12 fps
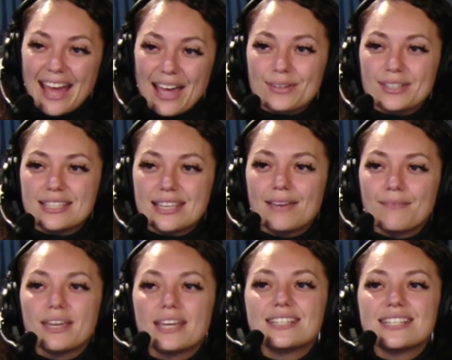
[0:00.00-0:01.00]
I would say
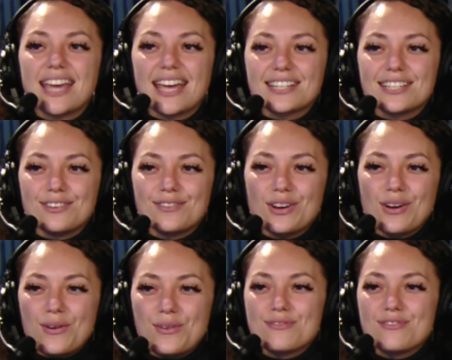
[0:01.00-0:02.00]
be a detective of your
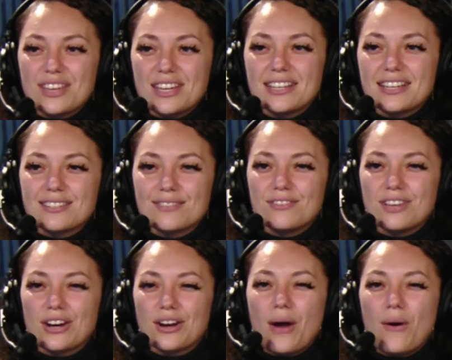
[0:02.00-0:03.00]
own feelings and
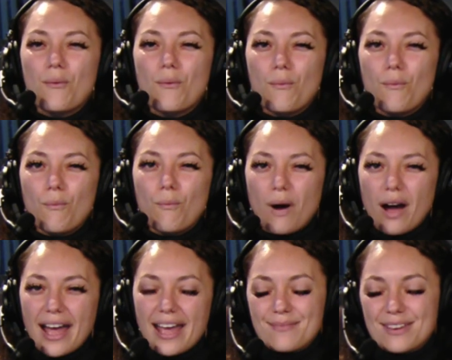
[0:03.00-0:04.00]
figure out
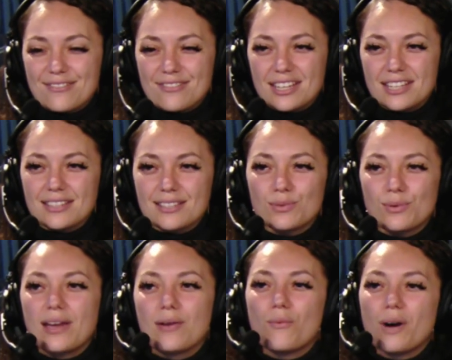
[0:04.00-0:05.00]
why am I feeling this
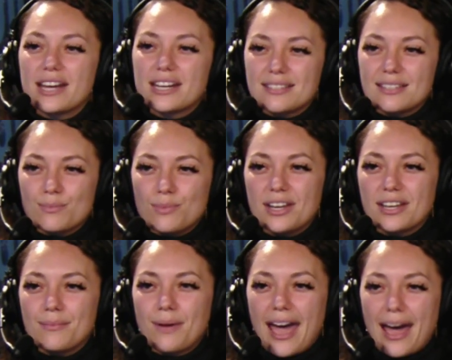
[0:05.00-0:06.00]
way and why did this
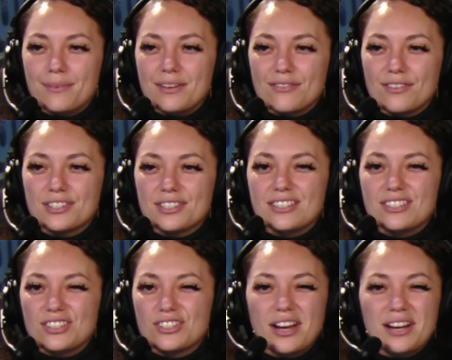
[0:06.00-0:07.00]
breakup happen versus
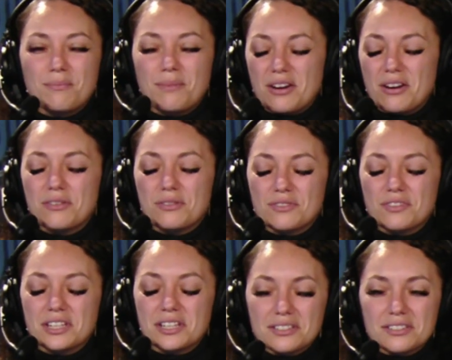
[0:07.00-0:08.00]
just trying to bury those
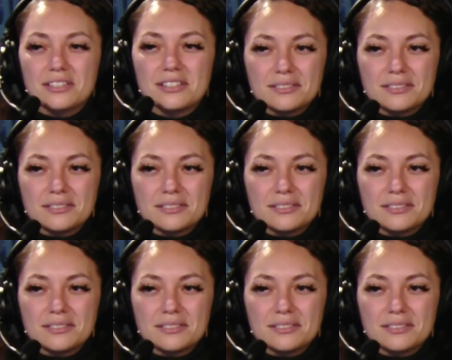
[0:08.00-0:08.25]
feelings.